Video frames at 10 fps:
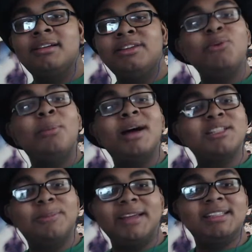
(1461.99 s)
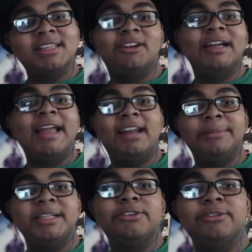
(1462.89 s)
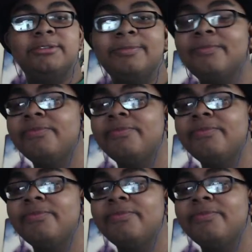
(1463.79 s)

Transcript: You must be a Center Academy student.